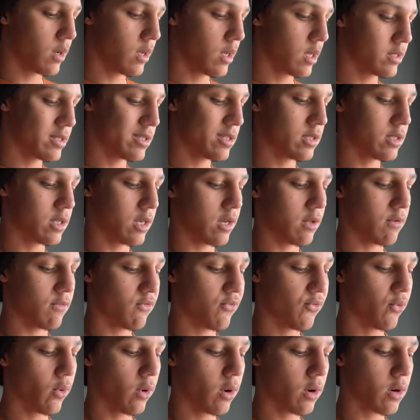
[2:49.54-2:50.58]
is that
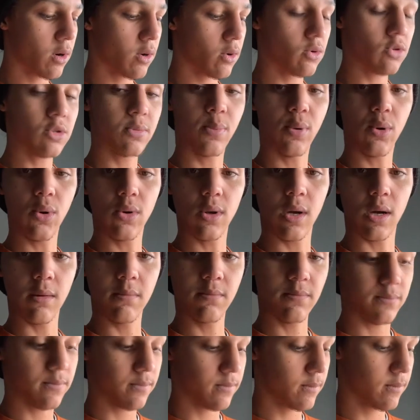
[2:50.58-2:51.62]
4 girls pulled up
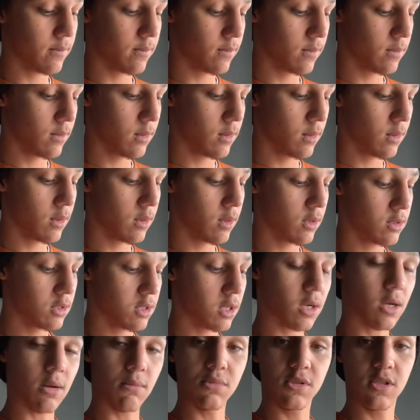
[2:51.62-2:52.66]
to
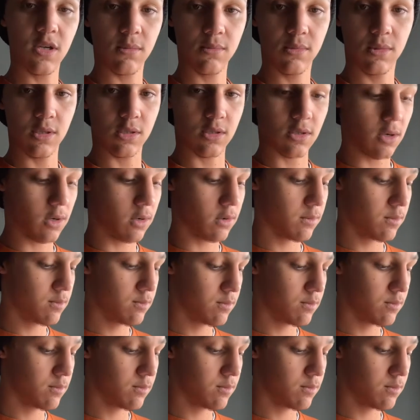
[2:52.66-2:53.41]
come jump this girl.